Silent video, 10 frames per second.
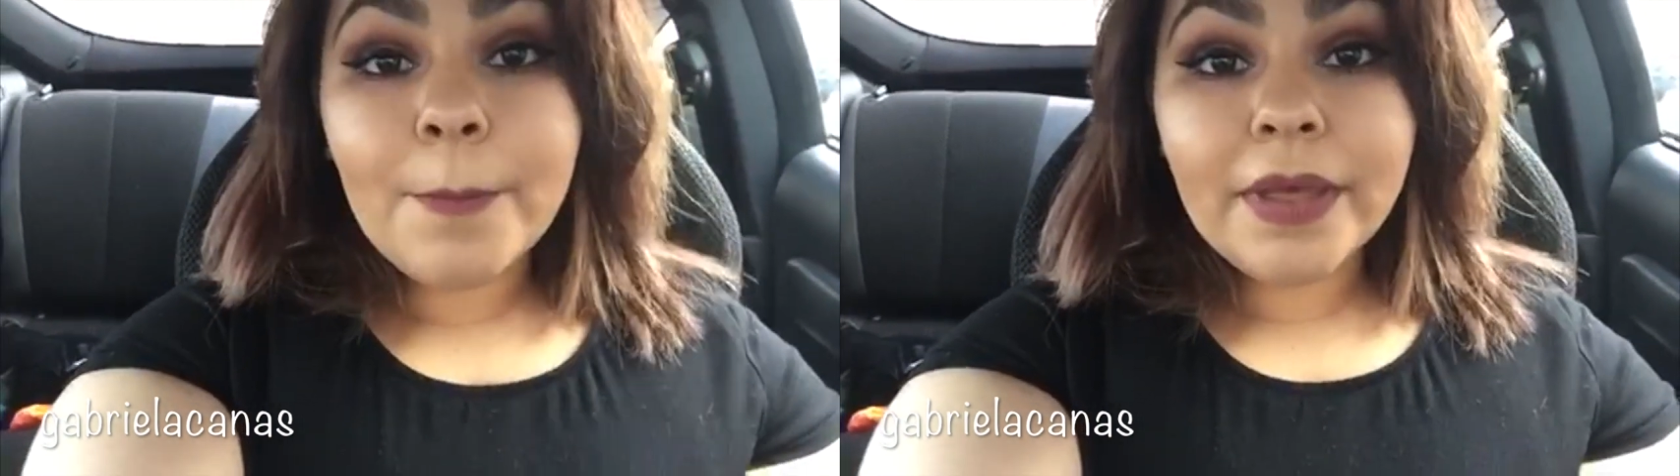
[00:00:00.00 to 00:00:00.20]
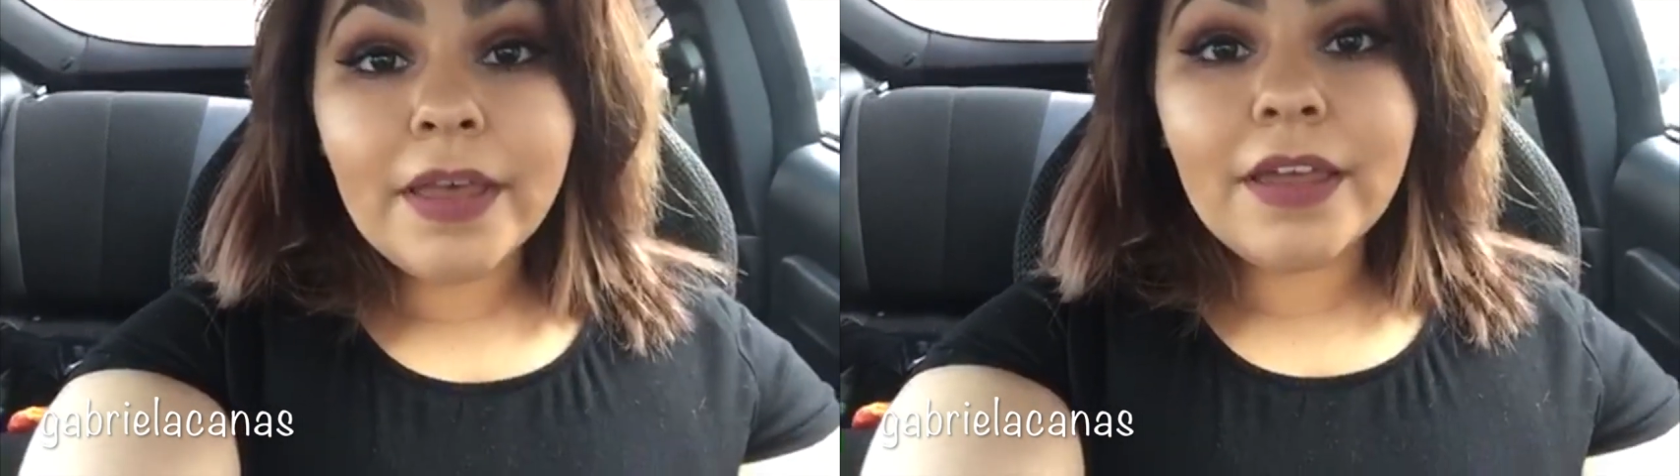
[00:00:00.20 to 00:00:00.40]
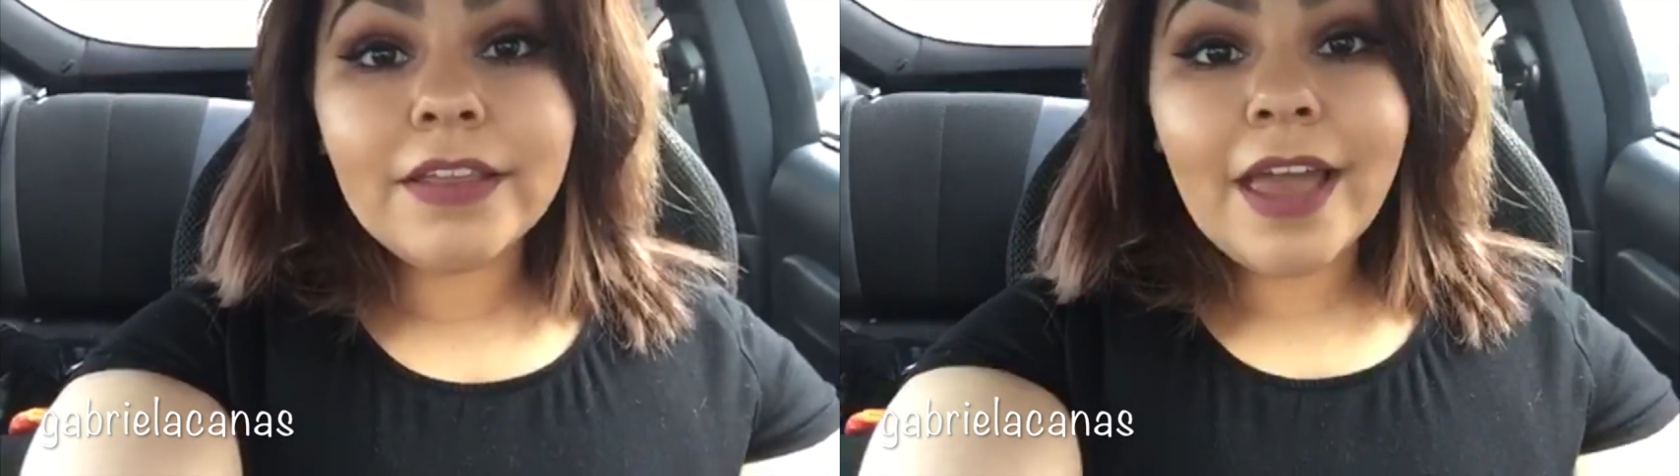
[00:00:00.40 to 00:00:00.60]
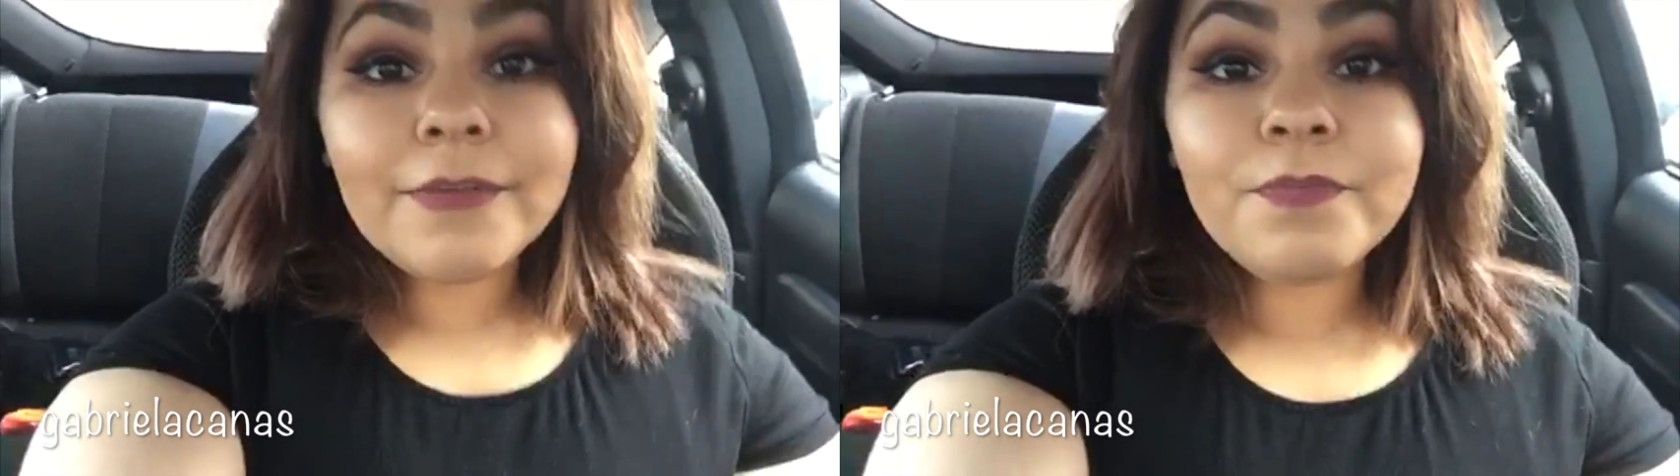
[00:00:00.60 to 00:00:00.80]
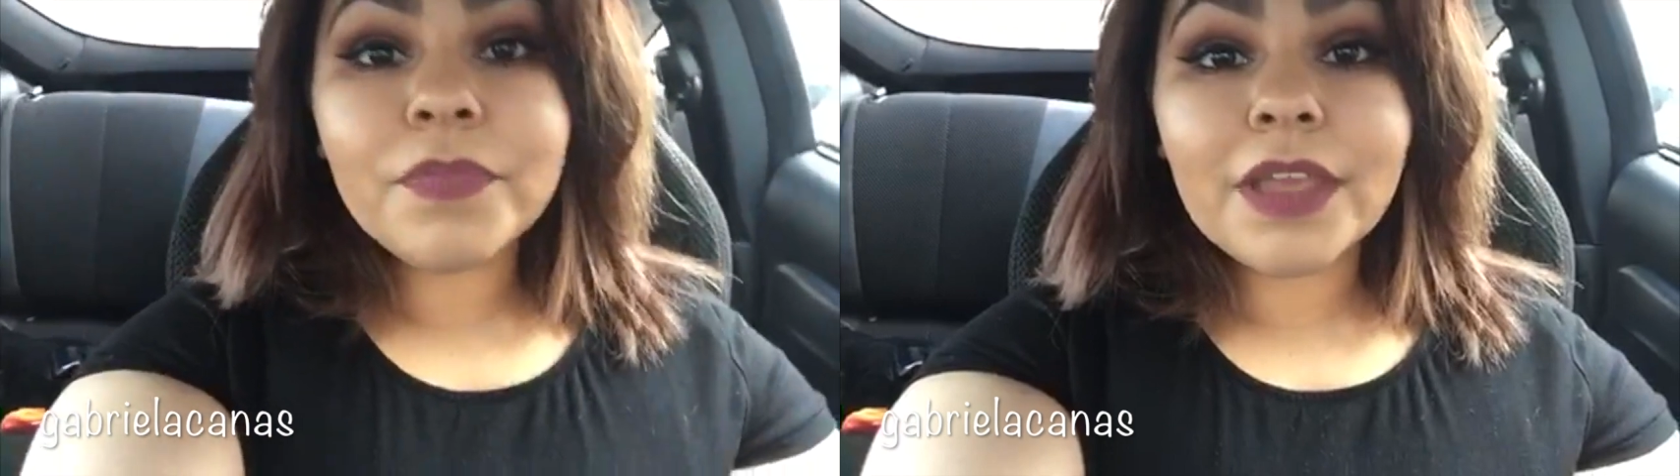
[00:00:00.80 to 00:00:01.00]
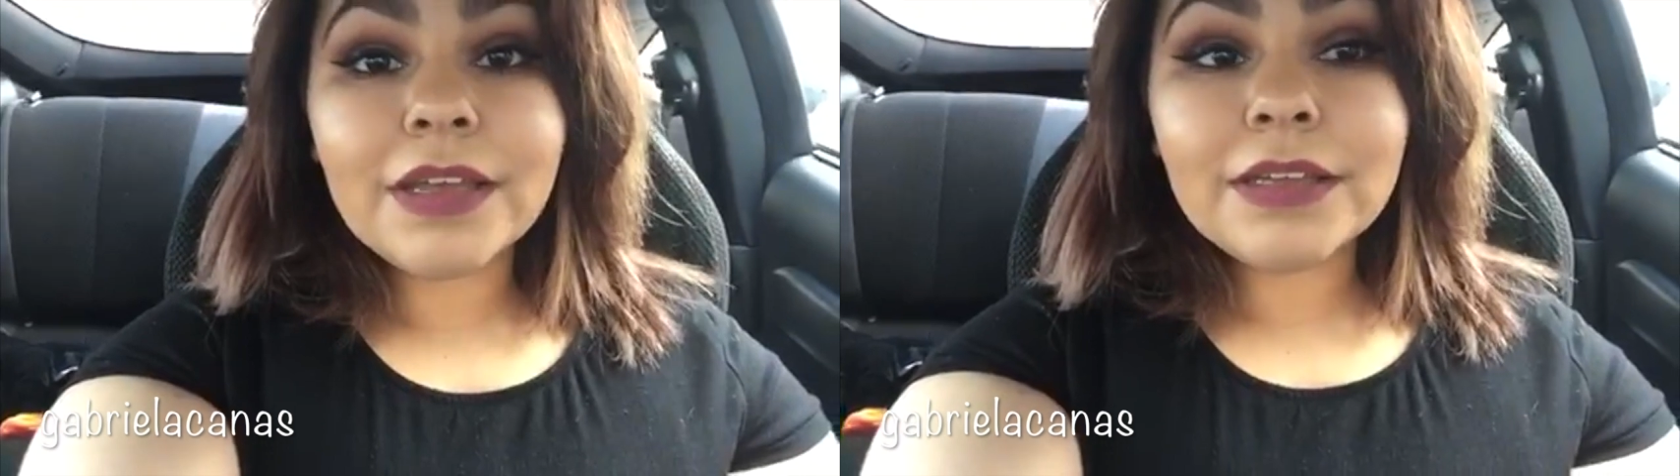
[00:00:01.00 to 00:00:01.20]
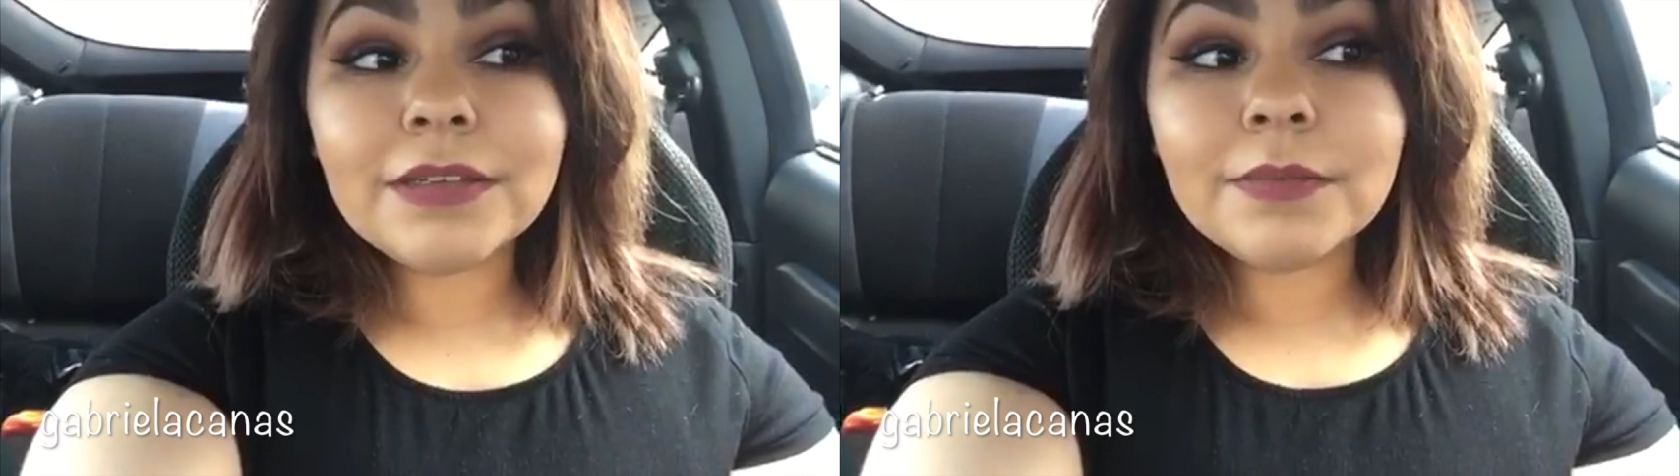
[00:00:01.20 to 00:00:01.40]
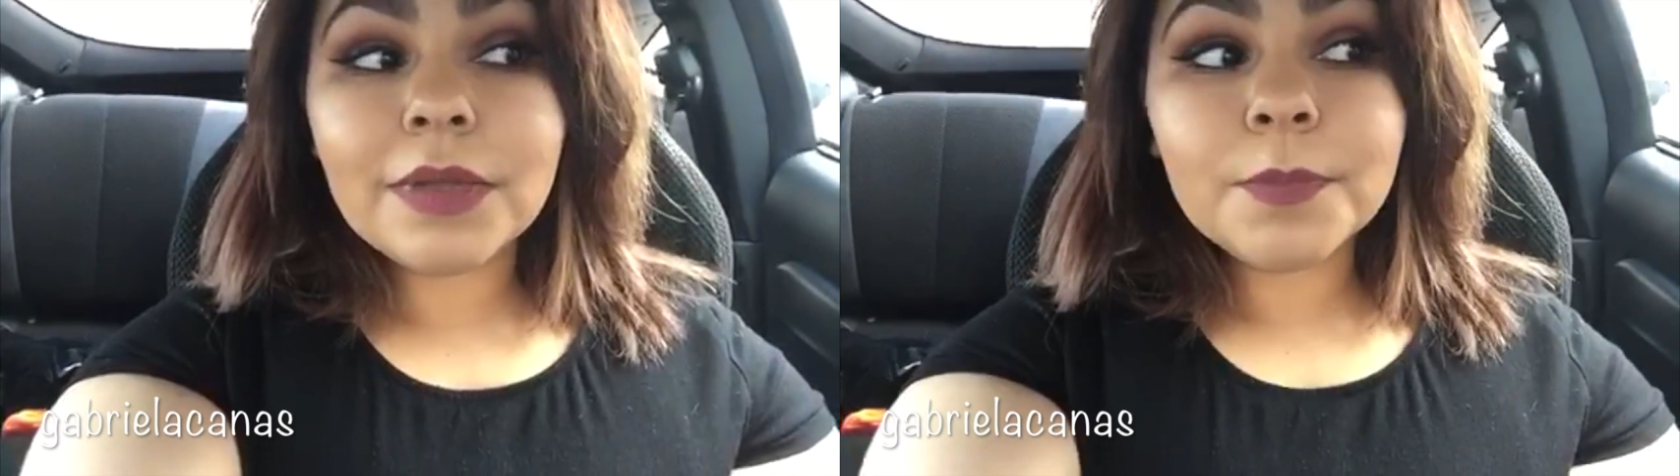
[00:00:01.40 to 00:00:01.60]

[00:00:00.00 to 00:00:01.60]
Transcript: But yeah, um,